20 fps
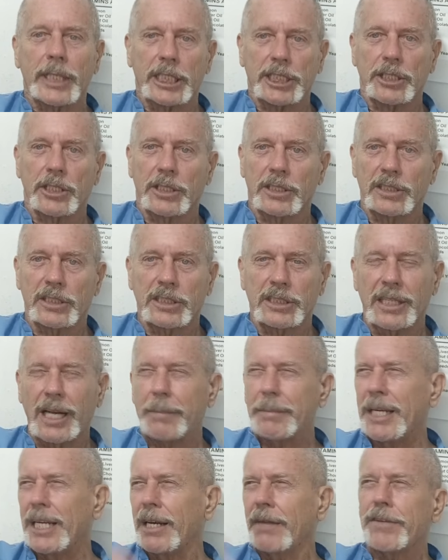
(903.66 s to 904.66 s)
returns. I
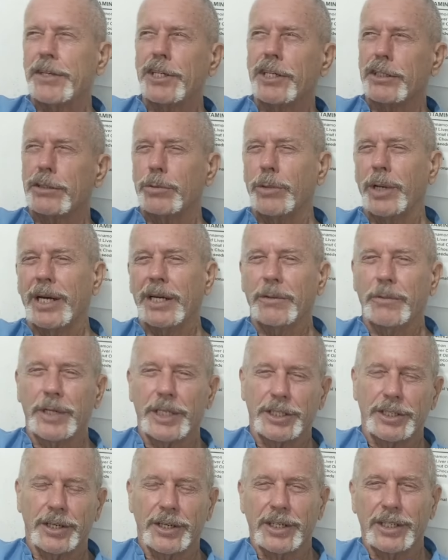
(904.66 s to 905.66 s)
mean, if you just want
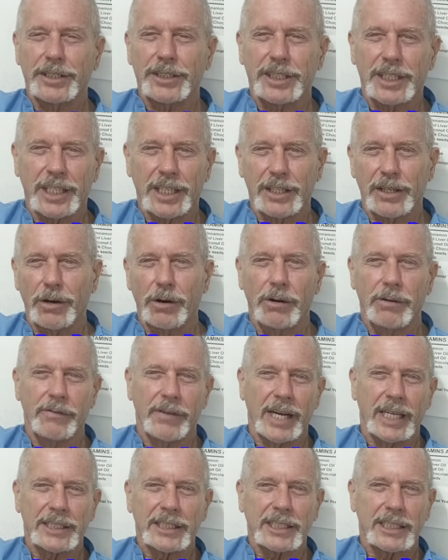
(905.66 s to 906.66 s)
returns, you can go
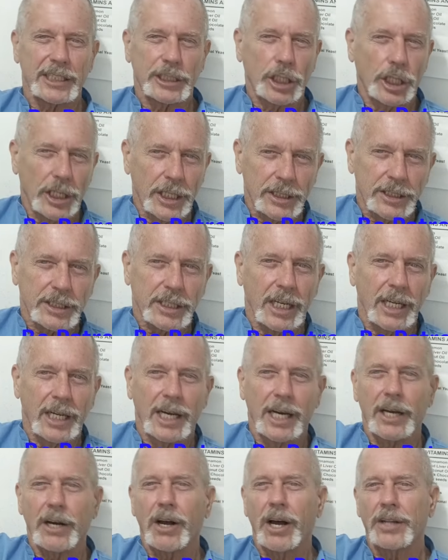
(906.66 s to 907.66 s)
invest in
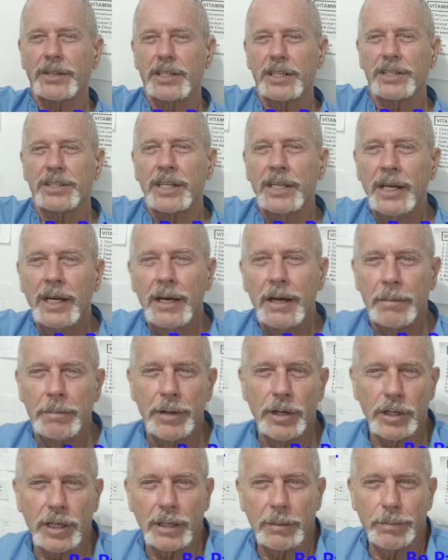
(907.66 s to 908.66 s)
Tesla and all these
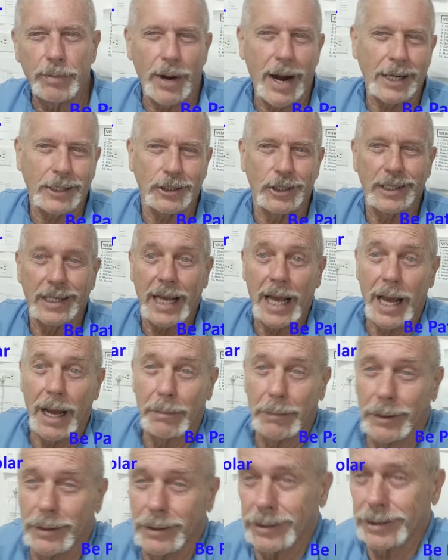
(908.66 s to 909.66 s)
Procter and
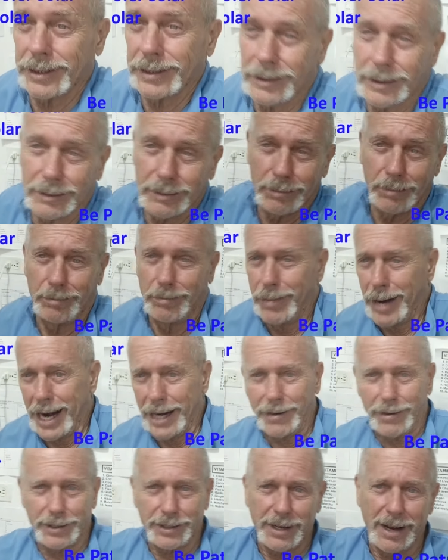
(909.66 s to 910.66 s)
Gamble's and
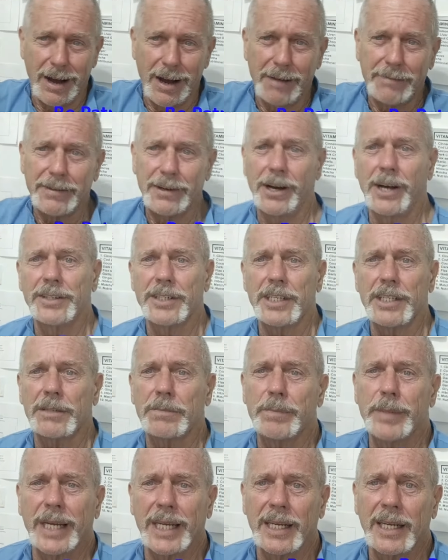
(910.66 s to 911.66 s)
Microsoft and all these
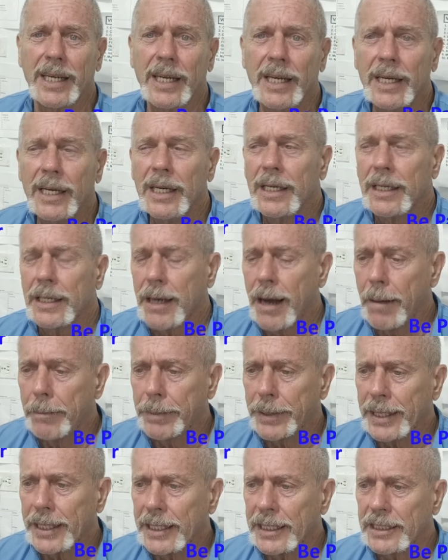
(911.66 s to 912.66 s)
big
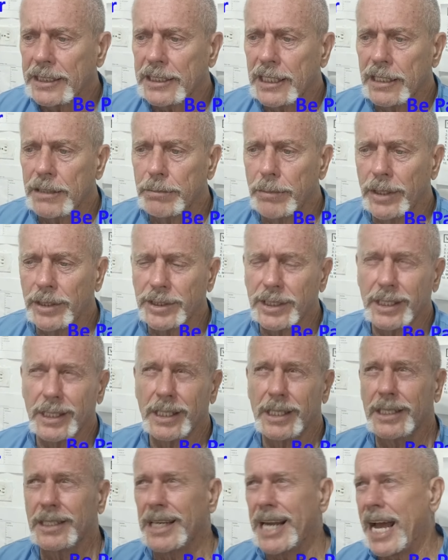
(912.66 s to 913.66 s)
companies, these
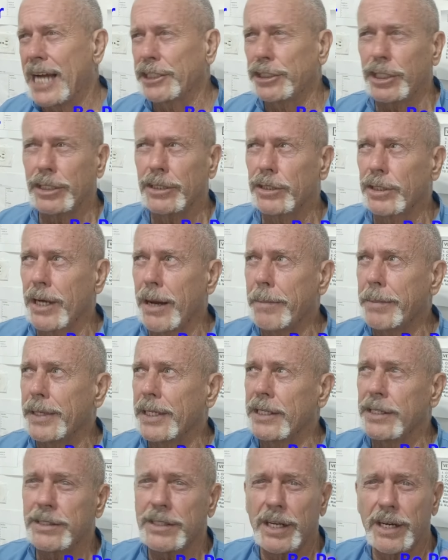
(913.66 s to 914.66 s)
multinational
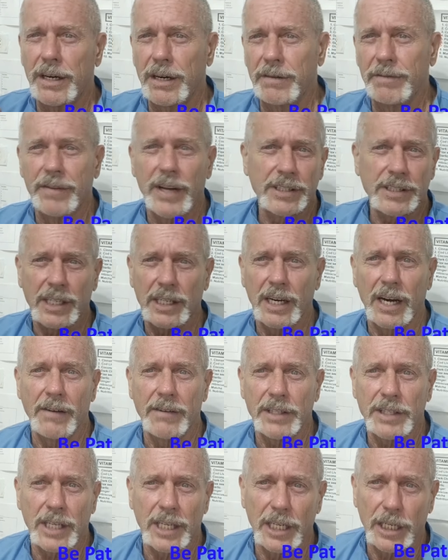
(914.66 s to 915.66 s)
companies that are investing in
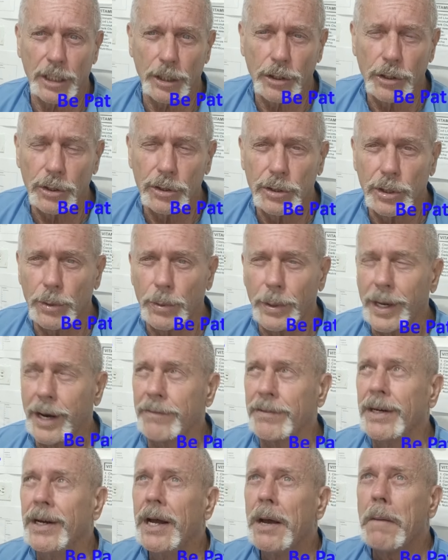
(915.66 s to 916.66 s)
everything in Google,
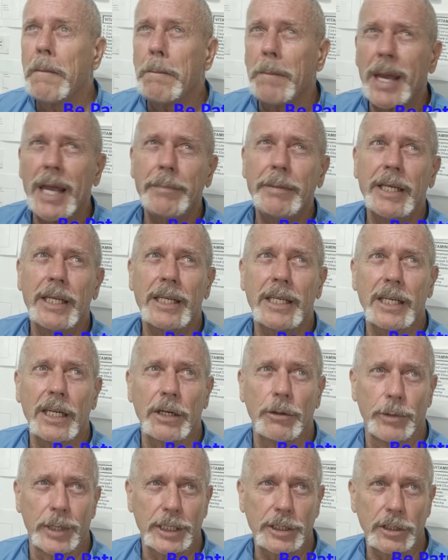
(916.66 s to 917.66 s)
whatever. Maybe you can get
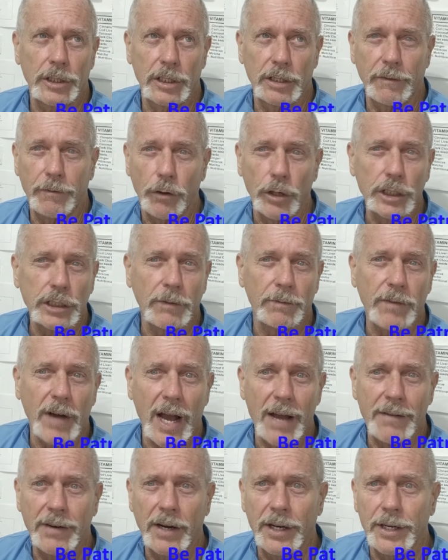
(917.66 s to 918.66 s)
a return, the Fortune
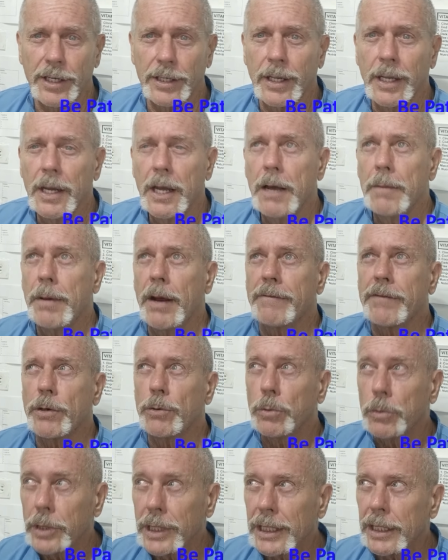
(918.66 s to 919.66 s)
500. But if you
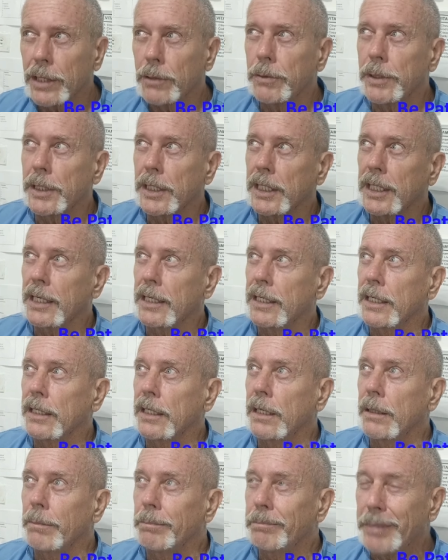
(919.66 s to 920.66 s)
really want to get a
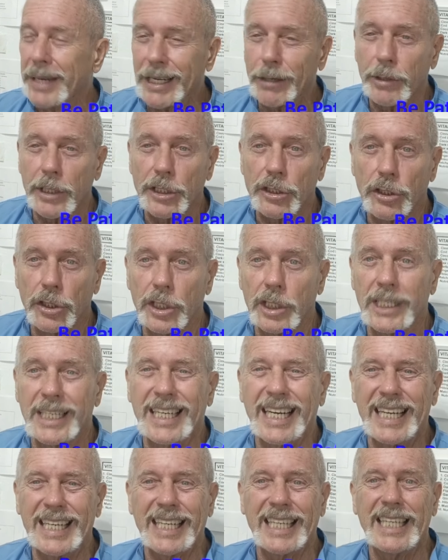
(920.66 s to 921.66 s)
big return, you
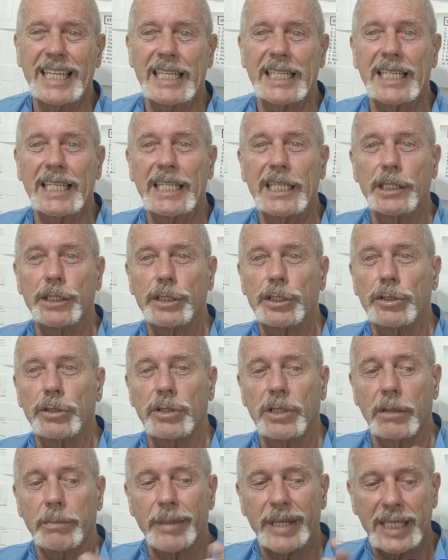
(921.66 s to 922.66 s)
got to get into
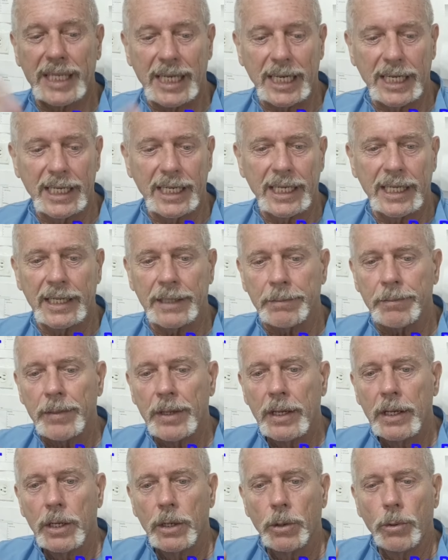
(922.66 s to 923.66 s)
the beginning
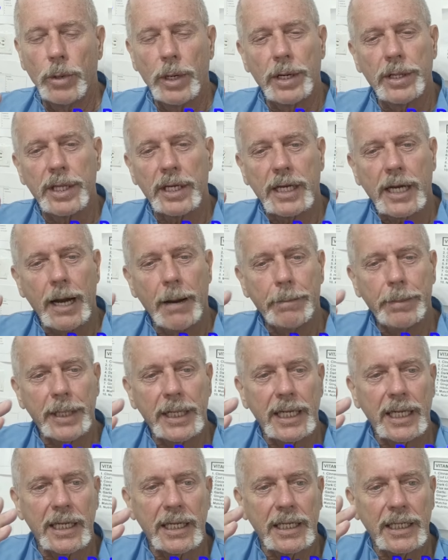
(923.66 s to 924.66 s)
where the
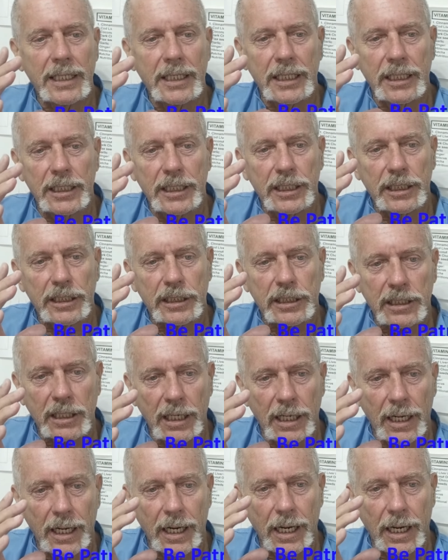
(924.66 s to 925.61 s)
company is